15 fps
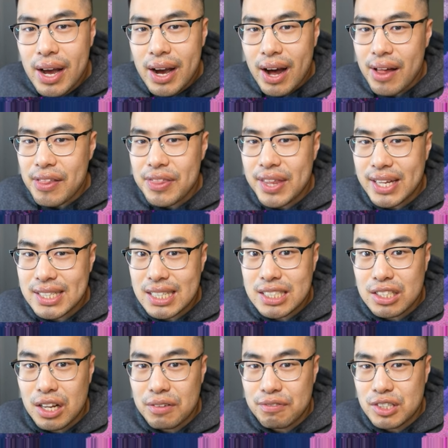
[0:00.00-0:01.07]
Other than that, thanks a
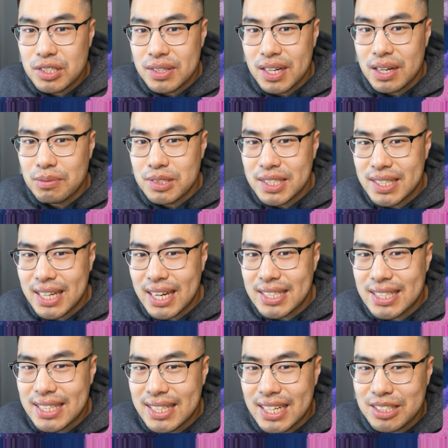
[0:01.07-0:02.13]
lot for tuning in. We'll see you guys
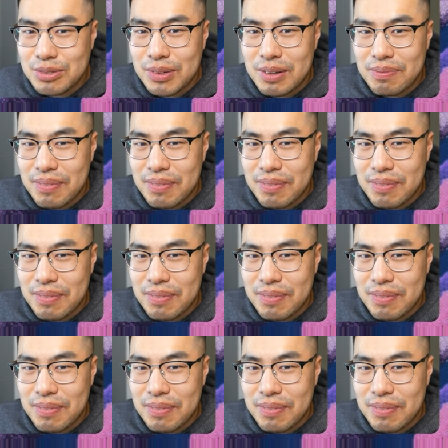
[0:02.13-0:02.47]
in the next one.